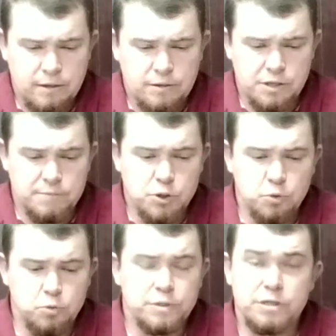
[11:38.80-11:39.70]
Some
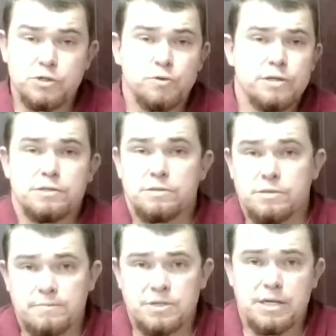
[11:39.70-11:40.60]
school districts and
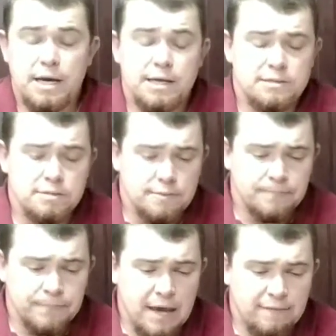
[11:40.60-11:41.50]
some states
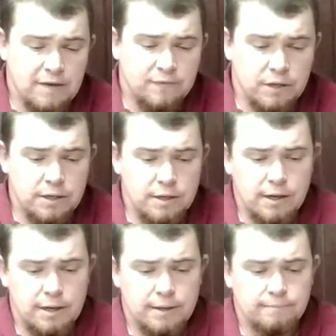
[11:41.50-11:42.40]
have even
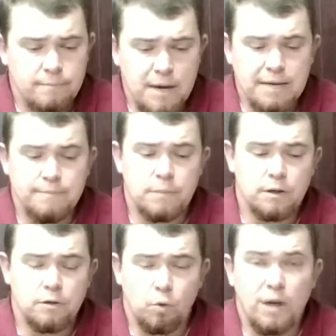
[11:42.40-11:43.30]
made
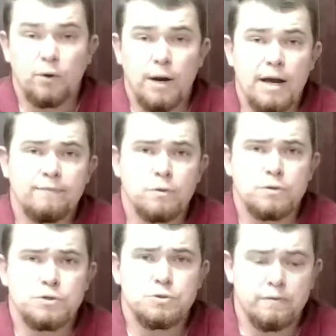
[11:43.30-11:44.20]
greater
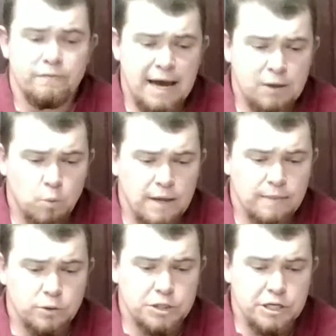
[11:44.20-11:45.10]
efforts to evaluate
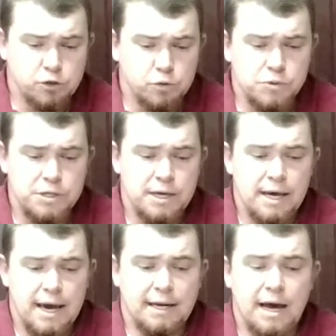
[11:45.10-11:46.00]
their teachers
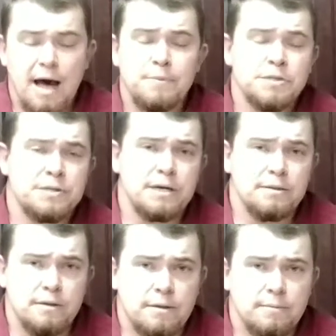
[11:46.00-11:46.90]
and
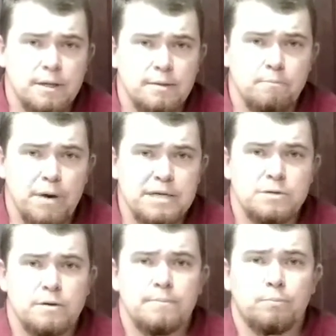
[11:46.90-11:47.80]
compensate them
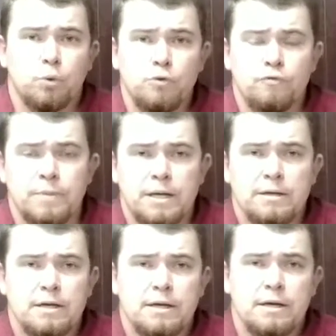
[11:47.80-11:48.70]
based on improvement,